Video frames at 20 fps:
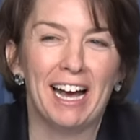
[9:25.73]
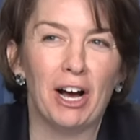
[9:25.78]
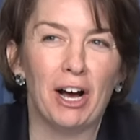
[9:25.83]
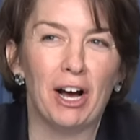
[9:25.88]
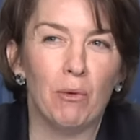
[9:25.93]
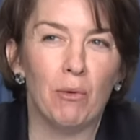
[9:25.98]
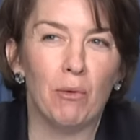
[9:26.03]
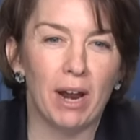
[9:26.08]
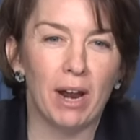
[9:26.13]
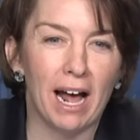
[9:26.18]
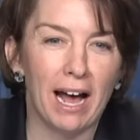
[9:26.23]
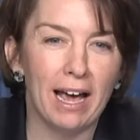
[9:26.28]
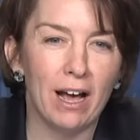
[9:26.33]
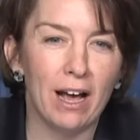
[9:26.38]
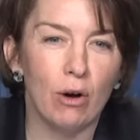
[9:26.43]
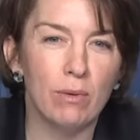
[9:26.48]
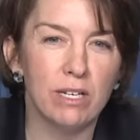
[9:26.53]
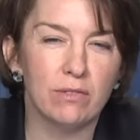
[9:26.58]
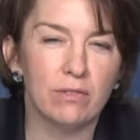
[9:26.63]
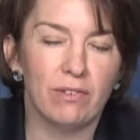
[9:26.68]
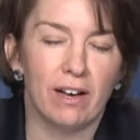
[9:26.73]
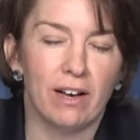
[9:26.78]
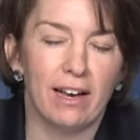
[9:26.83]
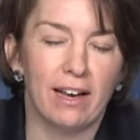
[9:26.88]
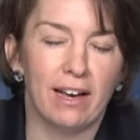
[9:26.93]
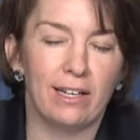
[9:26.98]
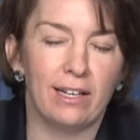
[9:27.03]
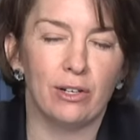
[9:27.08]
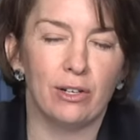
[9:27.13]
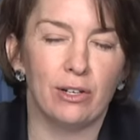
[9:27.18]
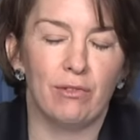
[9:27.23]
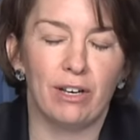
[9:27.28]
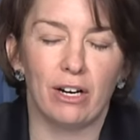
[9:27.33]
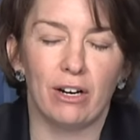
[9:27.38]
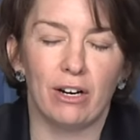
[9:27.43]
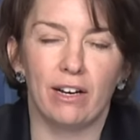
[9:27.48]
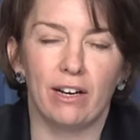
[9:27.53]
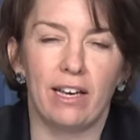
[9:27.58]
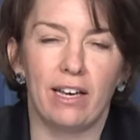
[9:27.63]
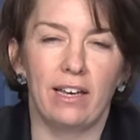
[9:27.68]
uh, what I always find
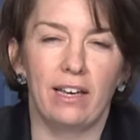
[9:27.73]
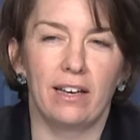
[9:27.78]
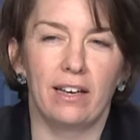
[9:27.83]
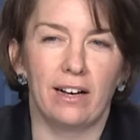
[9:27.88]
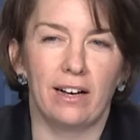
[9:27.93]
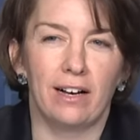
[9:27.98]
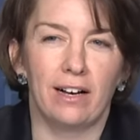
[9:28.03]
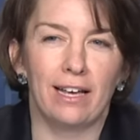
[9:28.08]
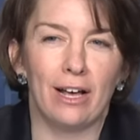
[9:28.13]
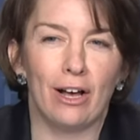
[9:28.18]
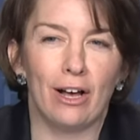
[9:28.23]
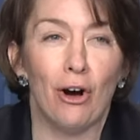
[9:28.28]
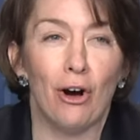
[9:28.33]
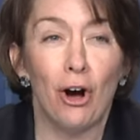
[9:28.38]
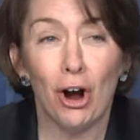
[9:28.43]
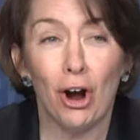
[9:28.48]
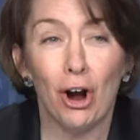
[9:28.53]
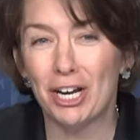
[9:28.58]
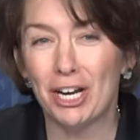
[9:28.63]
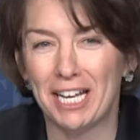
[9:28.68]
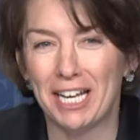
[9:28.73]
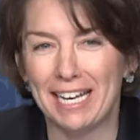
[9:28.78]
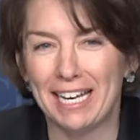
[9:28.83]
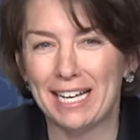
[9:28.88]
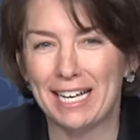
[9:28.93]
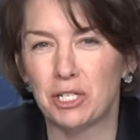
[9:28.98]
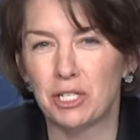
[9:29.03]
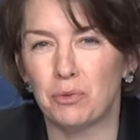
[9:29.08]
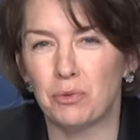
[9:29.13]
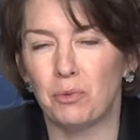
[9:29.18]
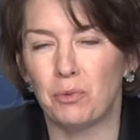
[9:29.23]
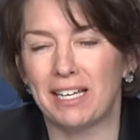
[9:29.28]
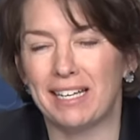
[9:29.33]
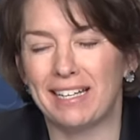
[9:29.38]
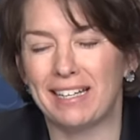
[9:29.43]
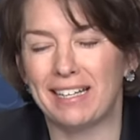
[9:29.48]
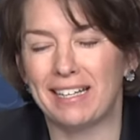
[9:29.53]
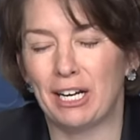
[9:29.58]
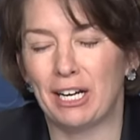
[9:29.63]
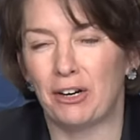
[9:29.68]
very uh, heartening is
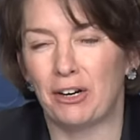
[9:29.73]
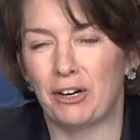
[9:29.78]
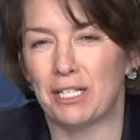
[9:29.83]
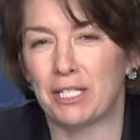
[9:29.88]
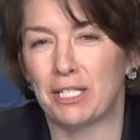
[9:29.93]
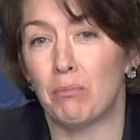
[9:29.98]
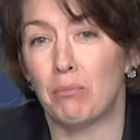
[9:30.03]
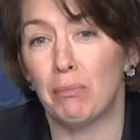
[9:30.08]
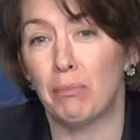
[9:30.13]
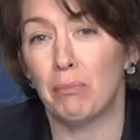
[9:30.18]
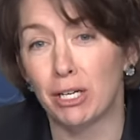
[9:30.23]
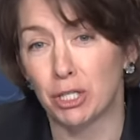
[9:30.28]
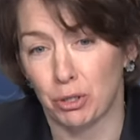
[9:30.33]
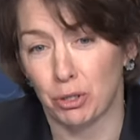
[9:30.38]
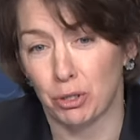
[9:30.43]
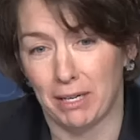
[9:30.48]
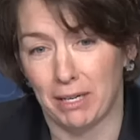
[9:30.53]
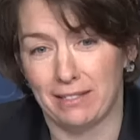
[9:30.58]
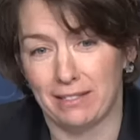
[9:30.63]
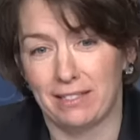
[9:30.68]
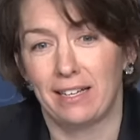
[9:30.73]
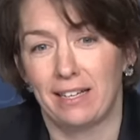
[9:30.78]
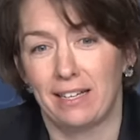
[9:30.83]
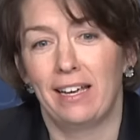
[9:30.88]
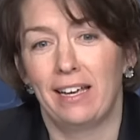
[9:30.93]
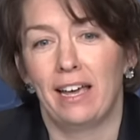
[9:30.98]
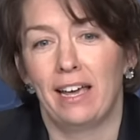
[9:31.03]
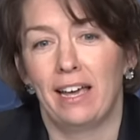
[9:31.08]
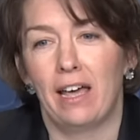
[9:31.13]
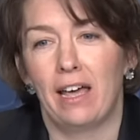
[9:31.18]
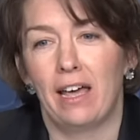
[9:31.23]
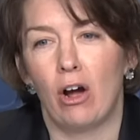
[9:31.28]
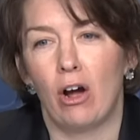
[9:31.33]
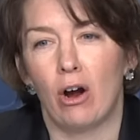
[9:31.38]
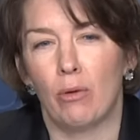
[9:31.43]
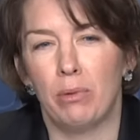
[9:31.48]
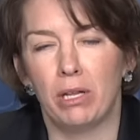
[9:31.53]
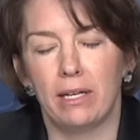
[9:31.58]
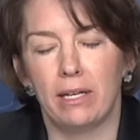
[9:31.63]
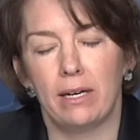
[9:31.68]
when there is a measurement and
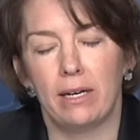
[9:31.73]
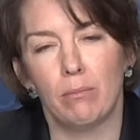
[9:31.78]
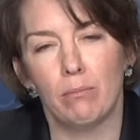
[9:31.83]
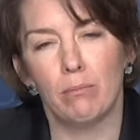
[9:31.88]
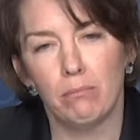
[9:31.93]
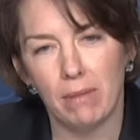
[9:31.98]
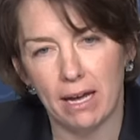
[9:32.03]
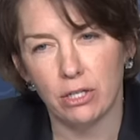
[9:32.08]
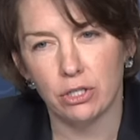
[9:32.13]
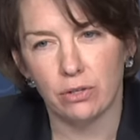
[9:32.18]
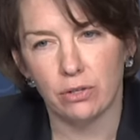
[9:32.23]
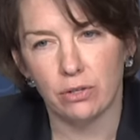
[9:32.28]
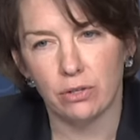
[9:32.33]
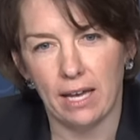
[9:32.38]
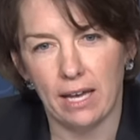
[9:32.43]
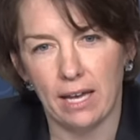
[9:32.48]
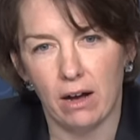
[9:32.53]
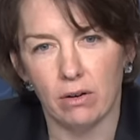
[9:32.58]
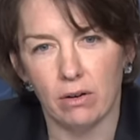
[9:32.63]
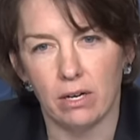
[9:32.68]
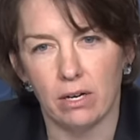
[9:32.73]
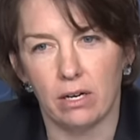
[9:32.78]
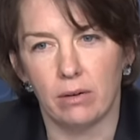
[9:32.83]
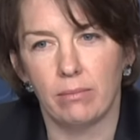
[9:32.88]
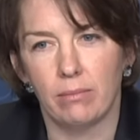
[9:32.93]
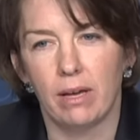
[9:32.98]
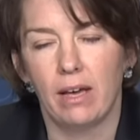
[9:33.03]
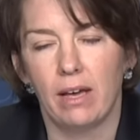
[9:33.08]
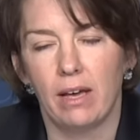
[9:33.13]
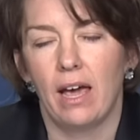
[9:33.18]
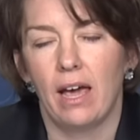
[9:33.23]
our ability to measure the outcome.